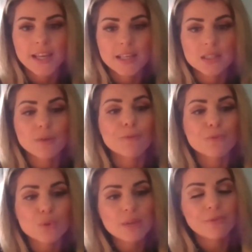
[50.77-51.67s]
is the
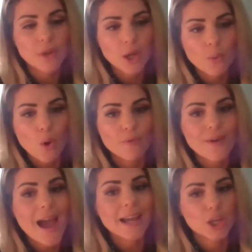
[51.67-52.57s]
free flow of
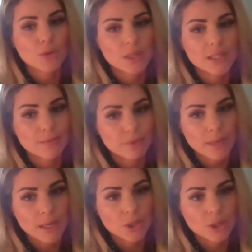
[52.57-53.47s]
accurate
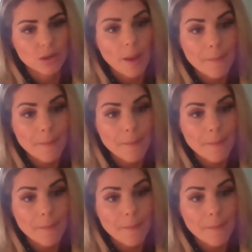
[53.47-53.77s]
information